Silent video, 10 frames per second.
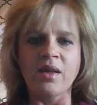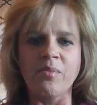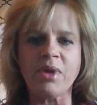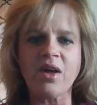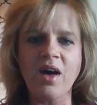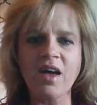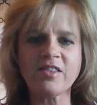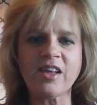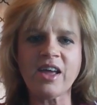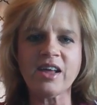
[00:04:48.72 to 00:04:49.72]

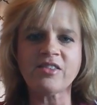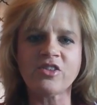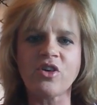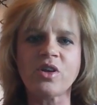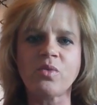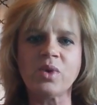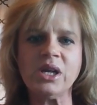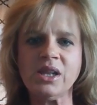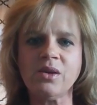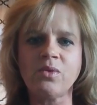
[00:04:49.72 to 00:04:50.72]
because I had started
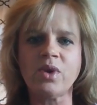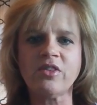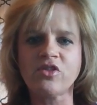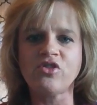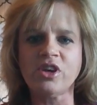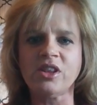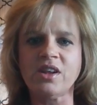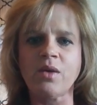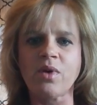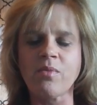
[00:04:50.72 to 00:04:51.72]
really researching the
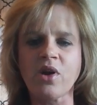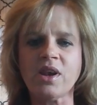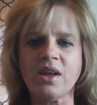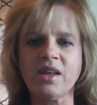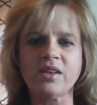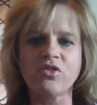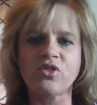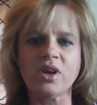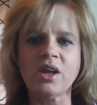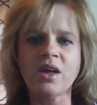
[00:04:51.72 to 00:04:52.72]
network marketing
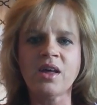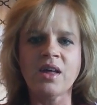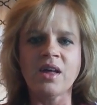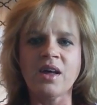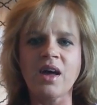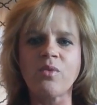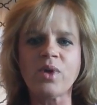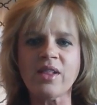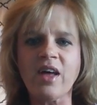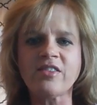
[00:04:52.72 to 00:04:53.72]
industry, I
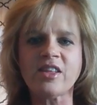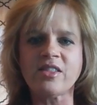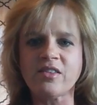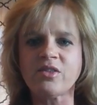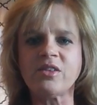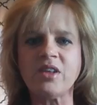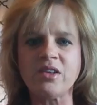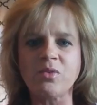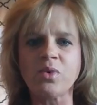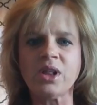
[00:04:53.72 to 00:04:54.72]
realized that
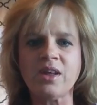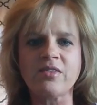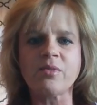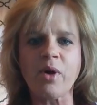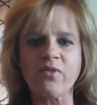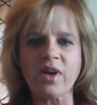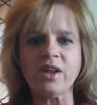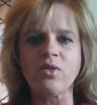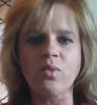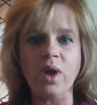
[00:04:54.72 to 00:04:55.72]
it really is about
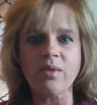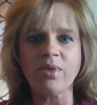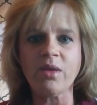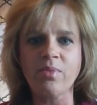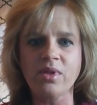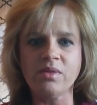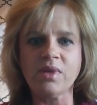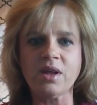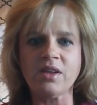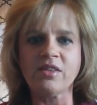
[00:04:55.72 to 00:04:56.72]
finding the right people,
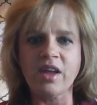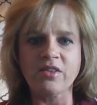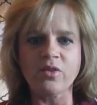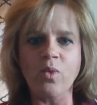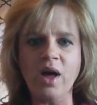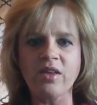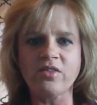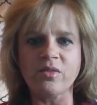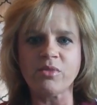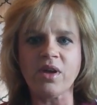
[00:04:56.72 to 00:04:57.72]
and it takes a while
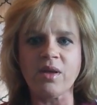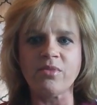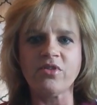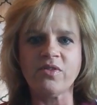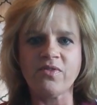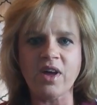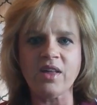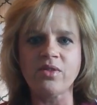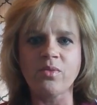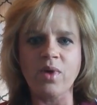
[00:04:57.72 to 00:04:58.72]
sometimes to
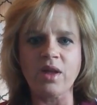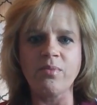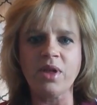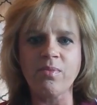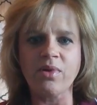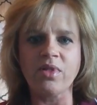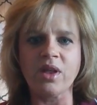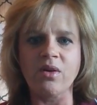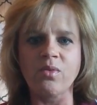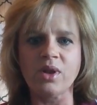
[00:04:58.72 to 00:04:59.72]
find the right people
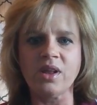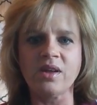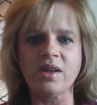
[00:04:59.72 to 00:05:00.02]
that are really going to